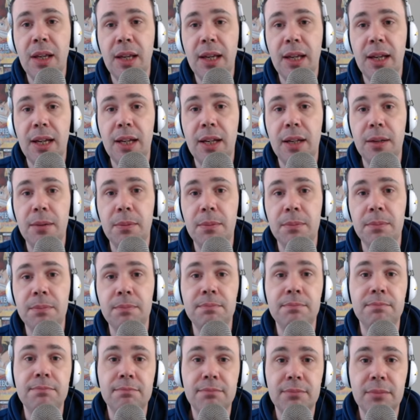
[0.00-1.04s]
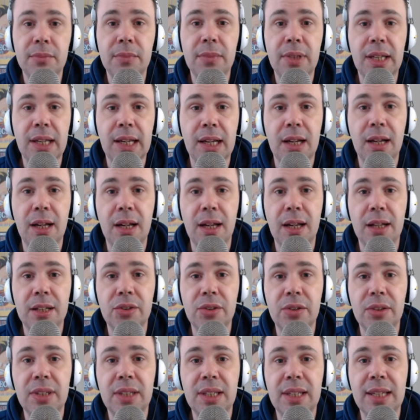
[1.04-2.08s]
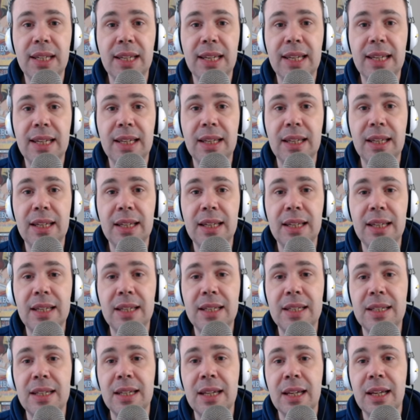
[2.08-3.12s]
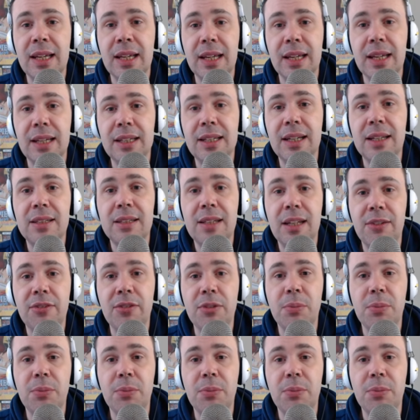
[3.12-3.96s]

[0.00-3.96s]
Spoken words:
I do think he does have a